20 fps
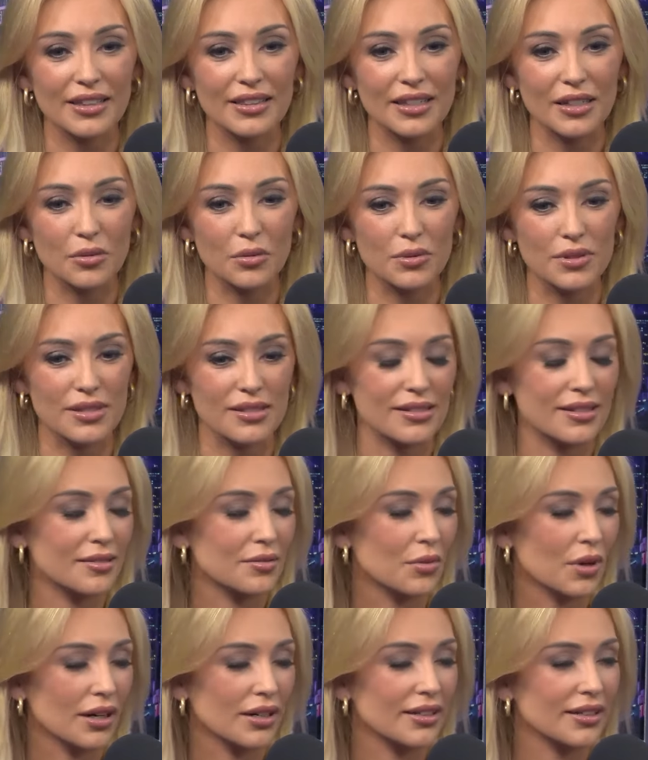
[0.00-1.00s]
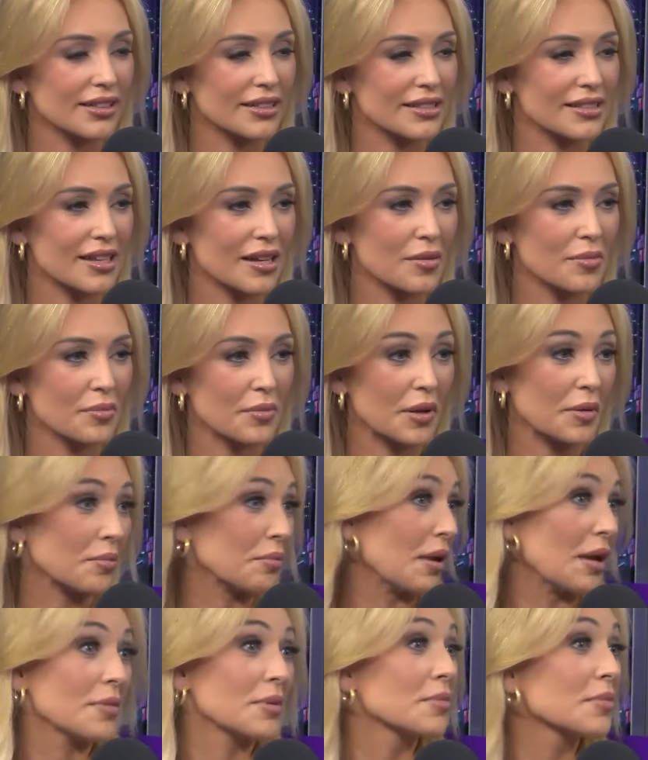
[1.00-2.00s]
think we'll see where he ends up.
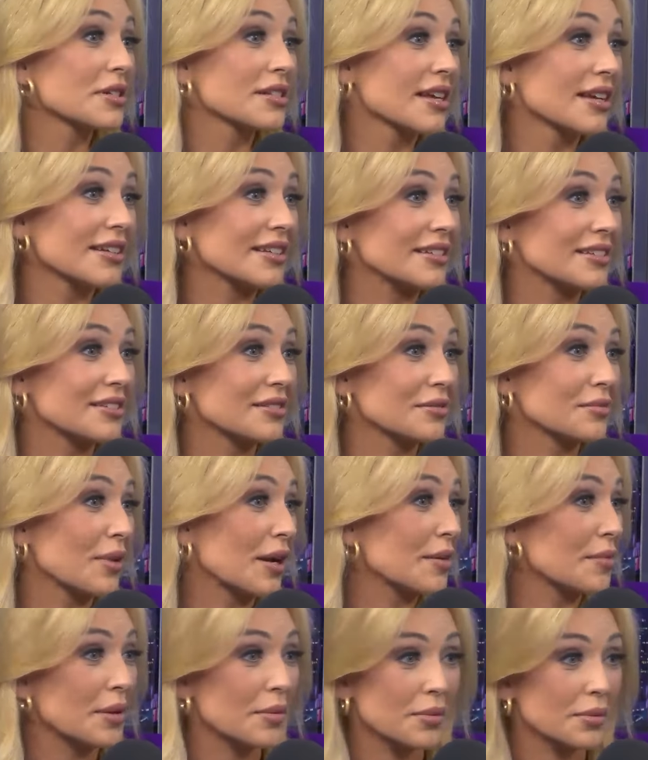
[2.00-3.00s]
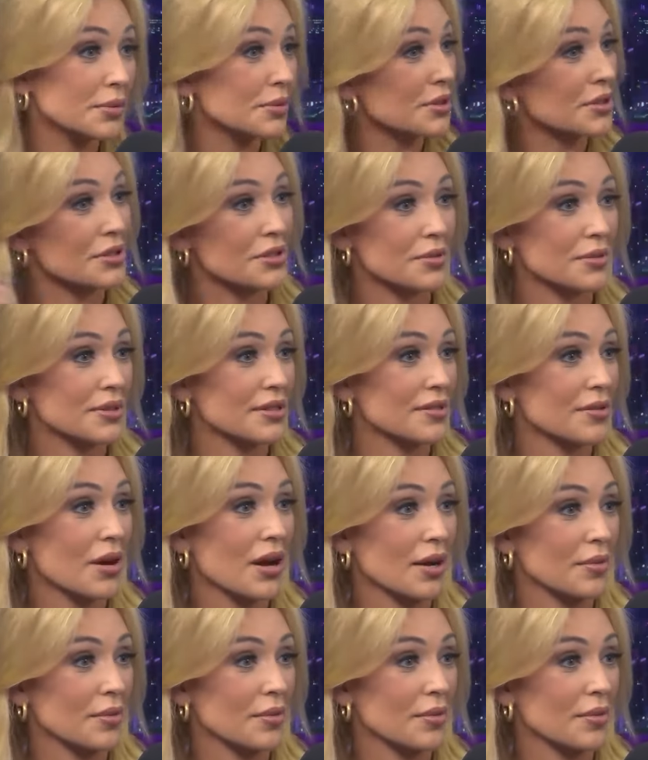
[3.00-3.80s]
Maybe Mercedes, right? Maybe we'll just do a swap.